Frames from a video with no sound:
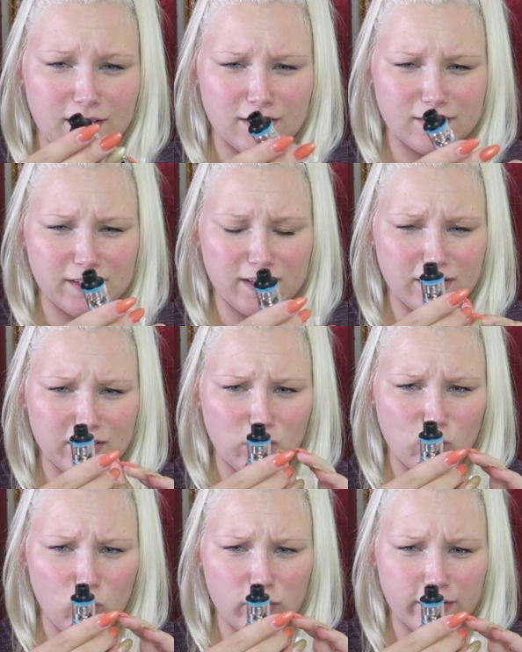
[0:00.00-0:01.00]
There's like a
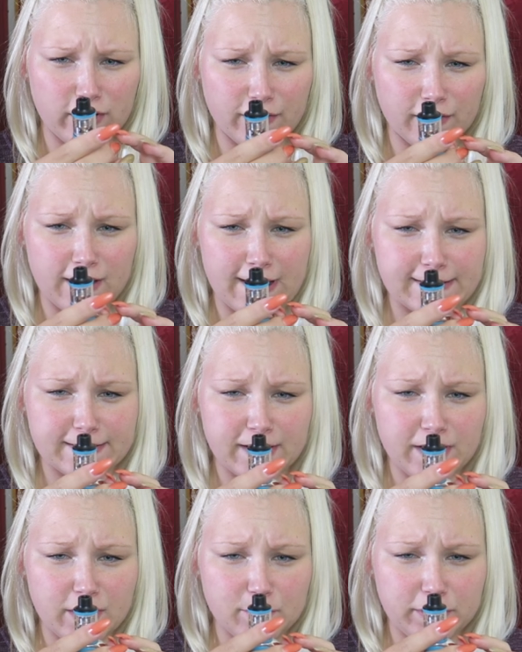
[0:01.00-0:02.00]
little warning on the glass.
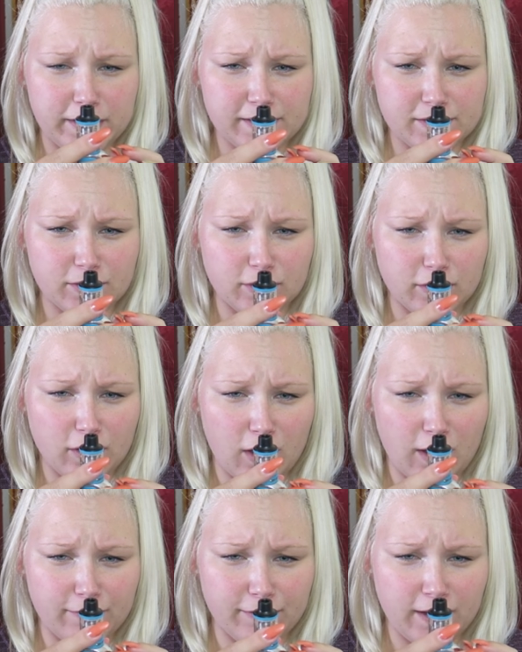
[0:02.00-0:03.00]
Please turn
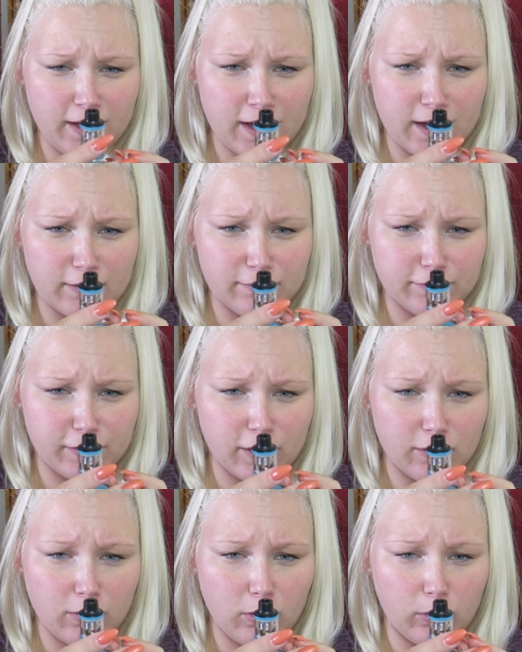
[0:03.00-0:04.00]
off the
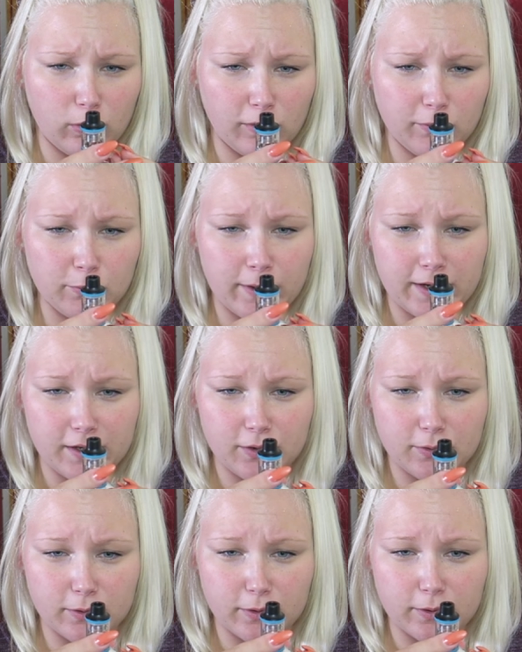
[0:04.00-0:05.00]
airflow hole when
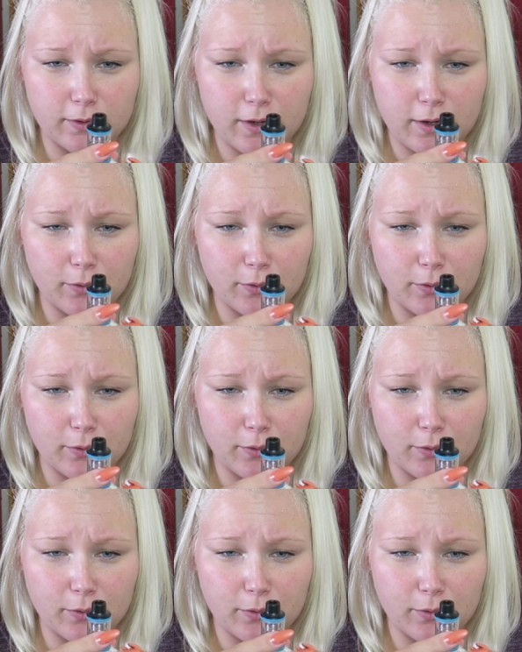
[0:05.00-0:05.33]
you're